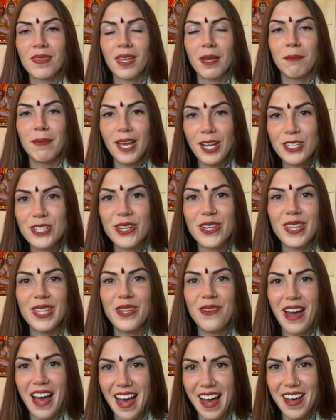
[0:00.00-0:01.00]
make sure that
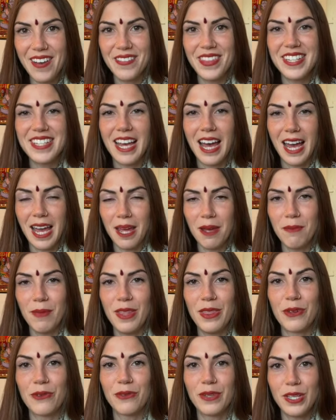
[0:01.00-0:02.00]
you have the time
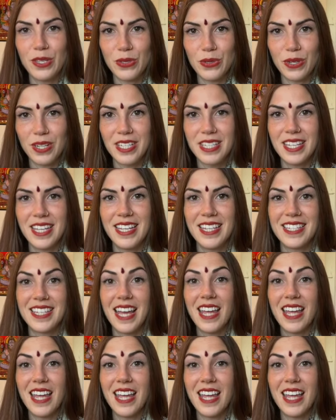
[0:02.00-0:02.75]
and the resources